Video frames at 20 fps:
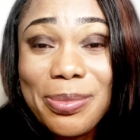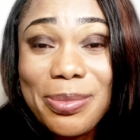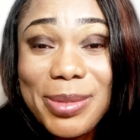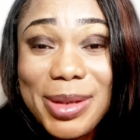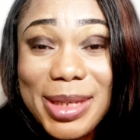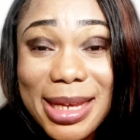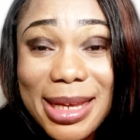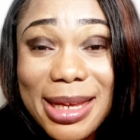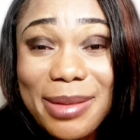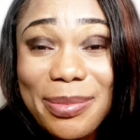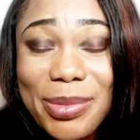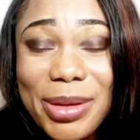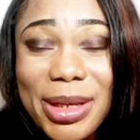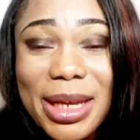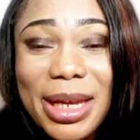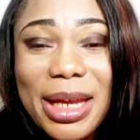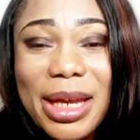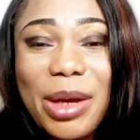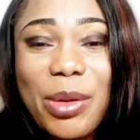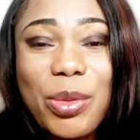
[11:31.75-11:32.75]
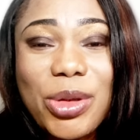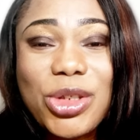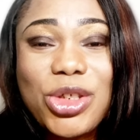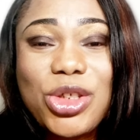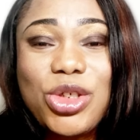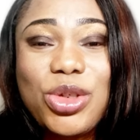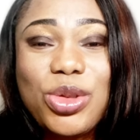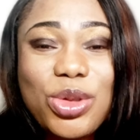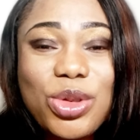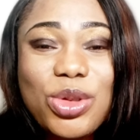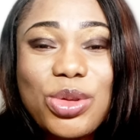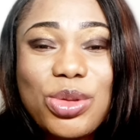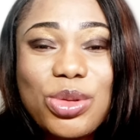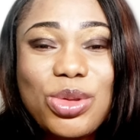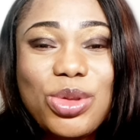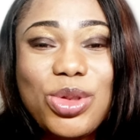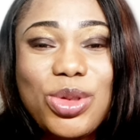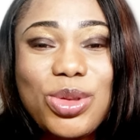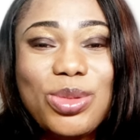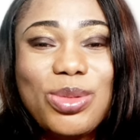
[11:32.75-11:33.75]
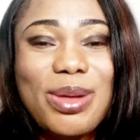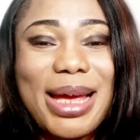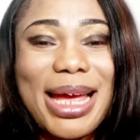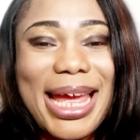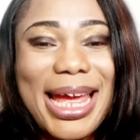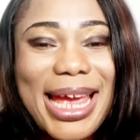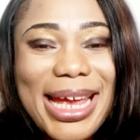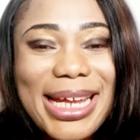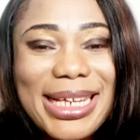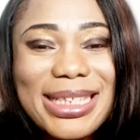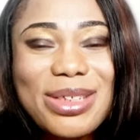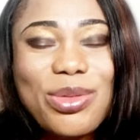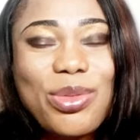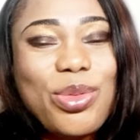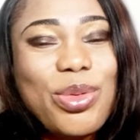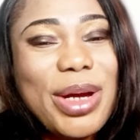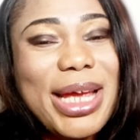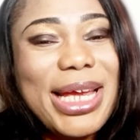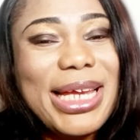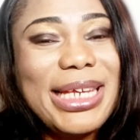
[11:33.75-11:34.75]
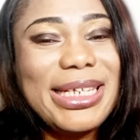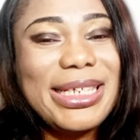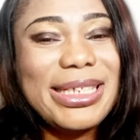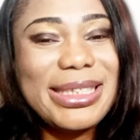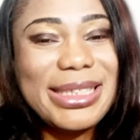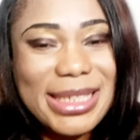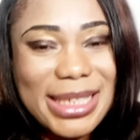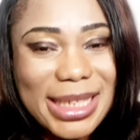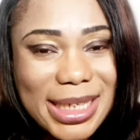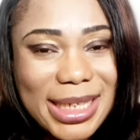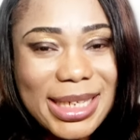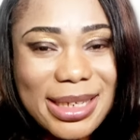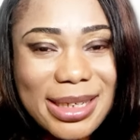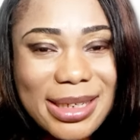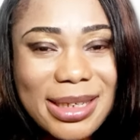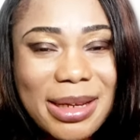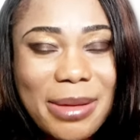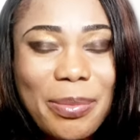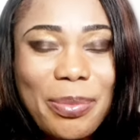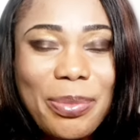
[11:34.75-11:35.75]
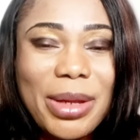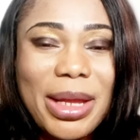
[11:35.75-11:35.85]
Yeah? It was too good to end the way it did.